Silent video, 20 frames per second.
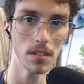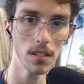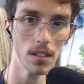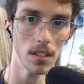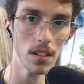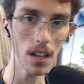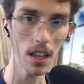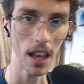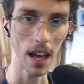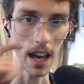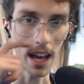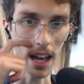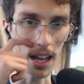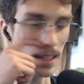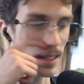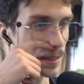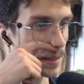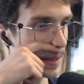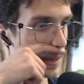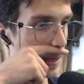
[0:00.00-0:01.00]
Look at that.
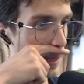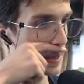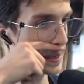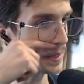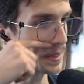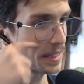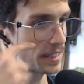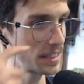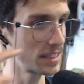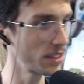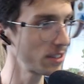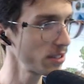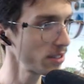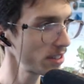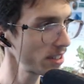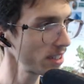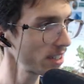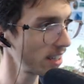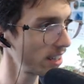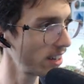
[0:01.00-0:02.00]
Dude,
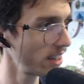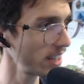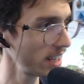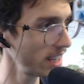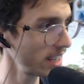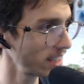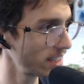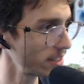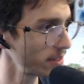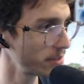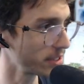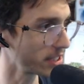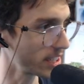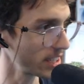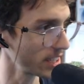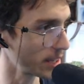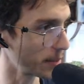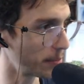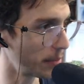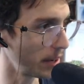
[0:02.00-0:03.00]
all I had to do was
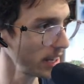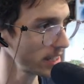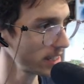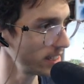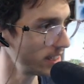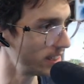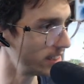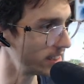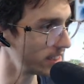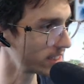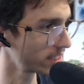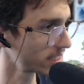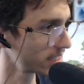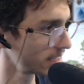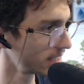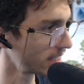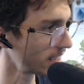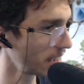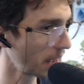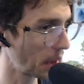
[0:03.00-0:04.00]
click buttons.
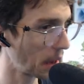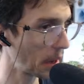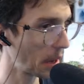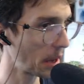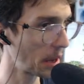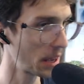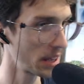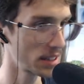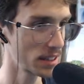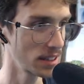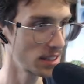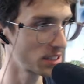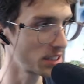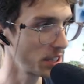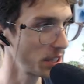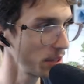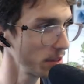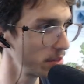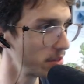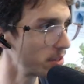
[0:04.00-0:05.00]
That's
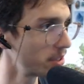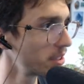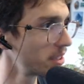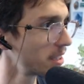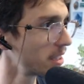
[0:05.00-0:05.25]
huge.